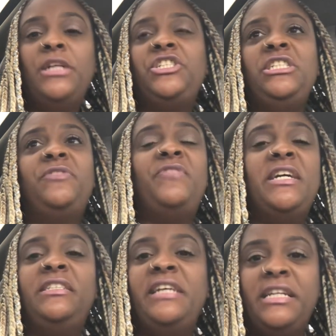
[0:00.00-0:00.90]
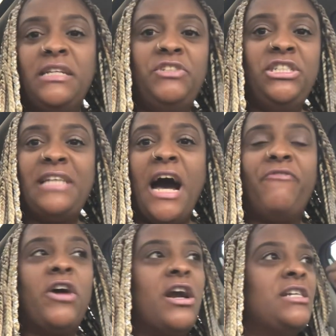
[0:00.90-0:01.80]
She's vindictive. She's
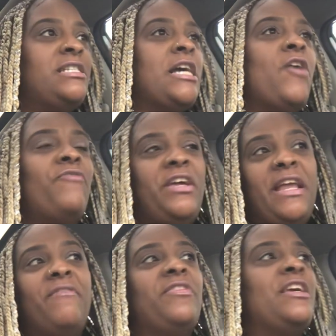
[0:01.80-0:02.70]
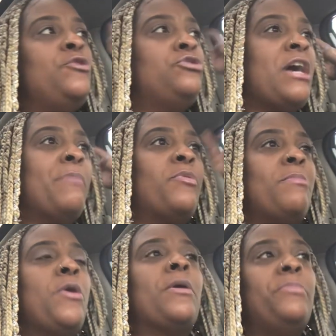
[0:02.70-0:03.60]
out for herself and everything. You trying to
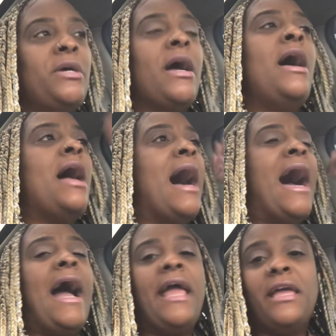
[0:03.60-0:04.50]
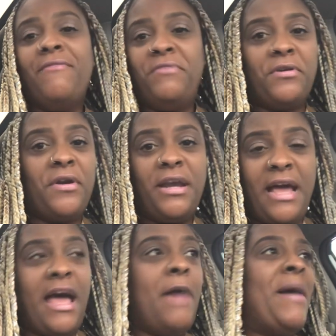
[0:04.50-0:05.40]
promote a book. I ain't giving her a
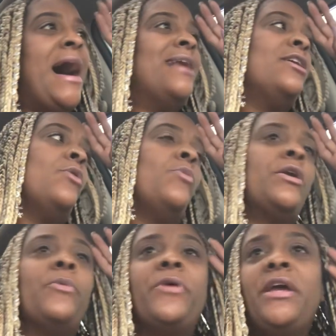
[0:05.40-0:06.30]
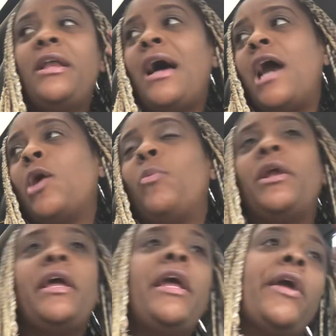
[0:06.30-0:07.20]
dime. I don't want to read it. I don't
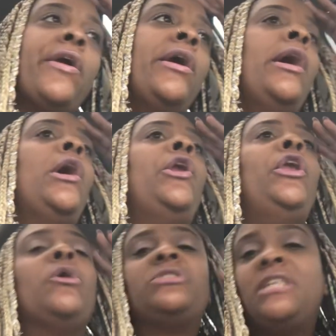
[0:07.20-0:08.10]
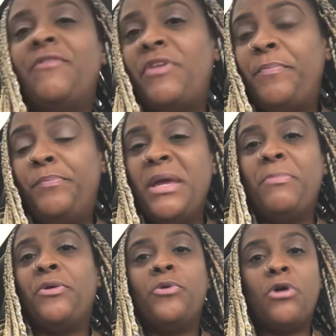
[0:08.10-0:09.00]
want to hear no stuff that
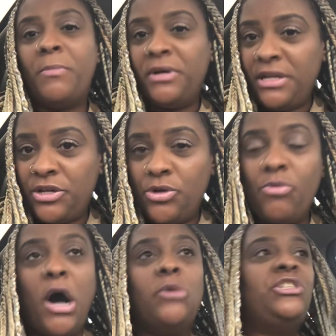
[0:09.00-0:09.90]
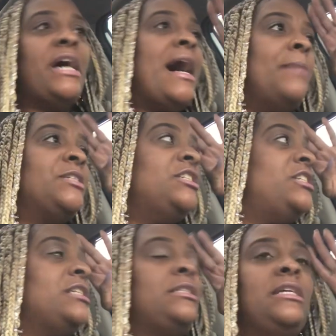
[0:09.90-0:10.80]
people normally do on jobs.
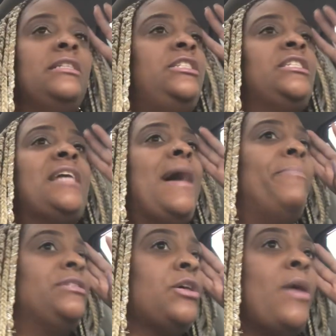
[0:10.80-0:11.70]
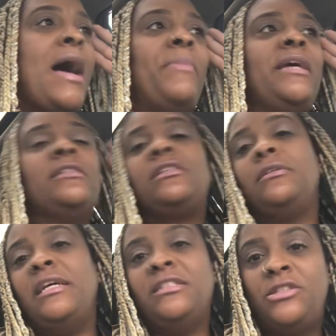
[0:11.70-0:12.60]
It's just happened.
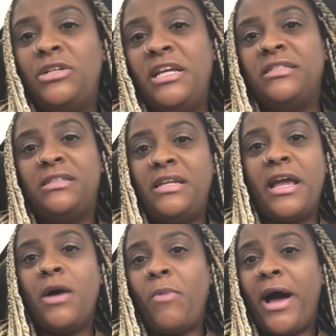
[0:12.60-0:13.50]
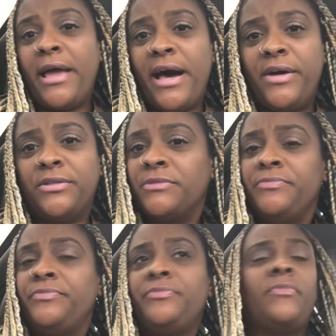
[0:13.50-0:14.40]
It's the damn White House.
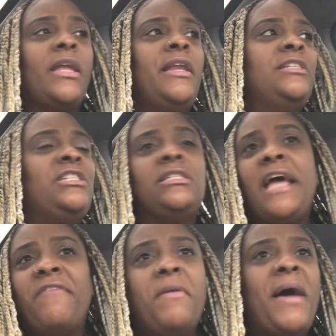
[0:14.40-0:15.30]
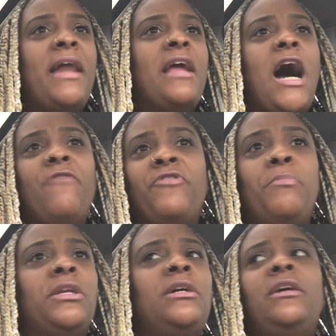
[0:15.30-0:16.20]
And it's just everybody out for
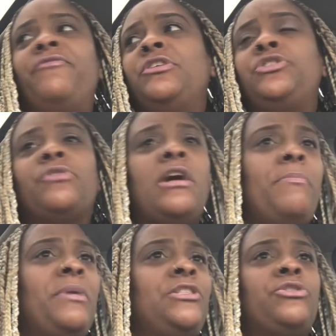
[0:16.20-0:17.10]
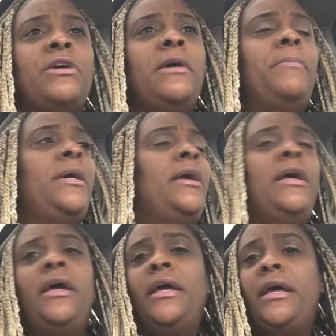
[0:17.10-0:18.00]
blood for Trump, and Trump
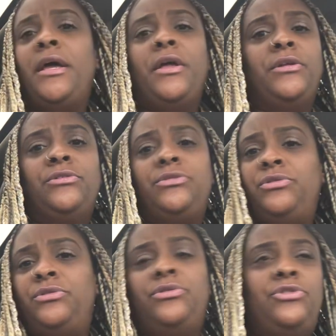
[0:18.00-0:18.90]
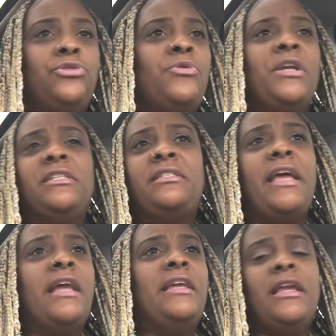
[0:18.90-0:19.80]
doing and
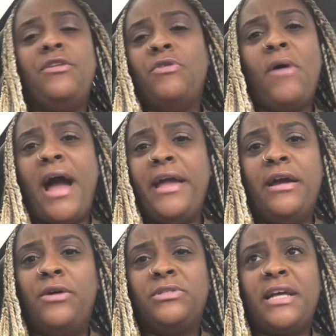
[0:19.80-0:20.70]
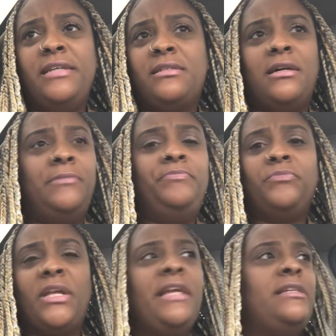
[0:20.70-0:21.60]
saying. Then you know how he gonna say something.
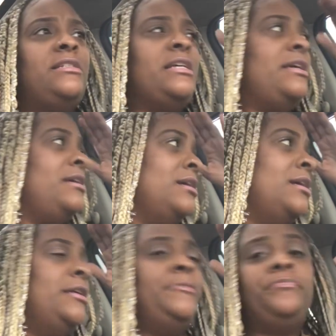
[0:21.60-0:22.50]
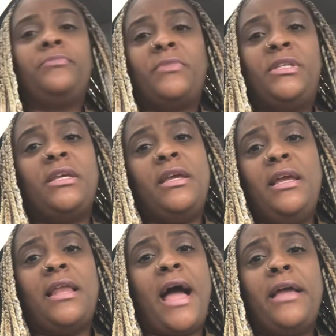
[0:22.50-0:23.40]

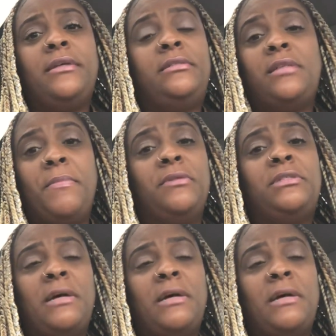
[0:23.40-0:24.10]
He like some